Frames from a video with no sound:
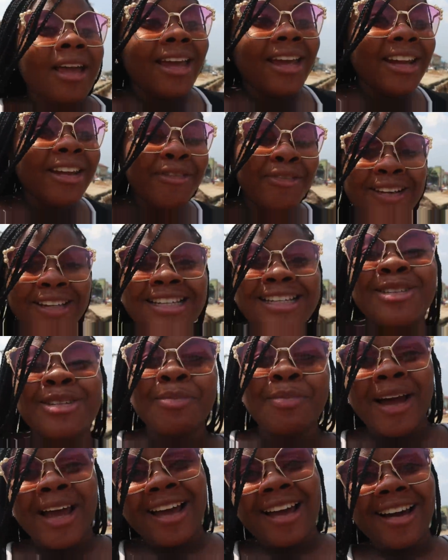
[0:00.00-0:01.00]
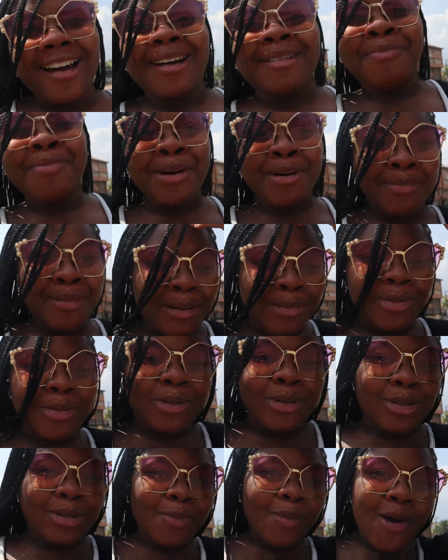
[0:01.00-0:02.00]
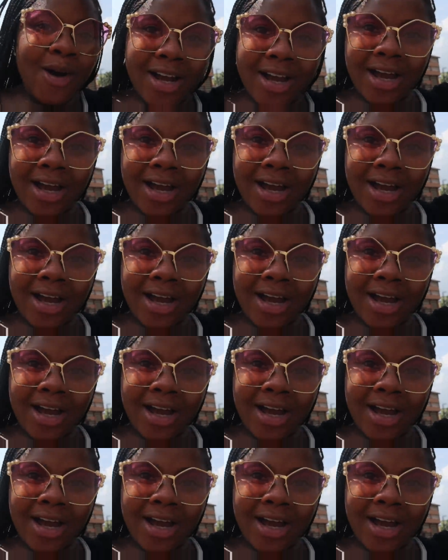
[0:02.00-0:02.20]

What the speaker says: it didn't fit into my car. Problems with small